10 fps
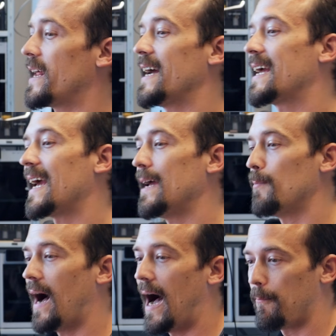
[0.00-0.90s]
I
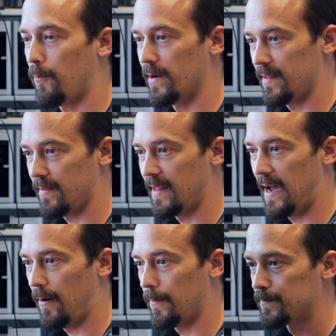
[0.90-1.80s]
came up with
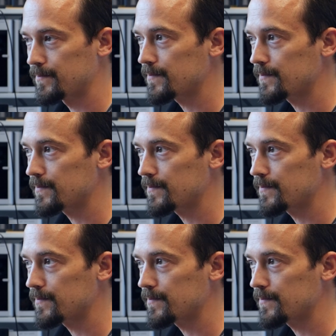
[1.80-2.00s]
now.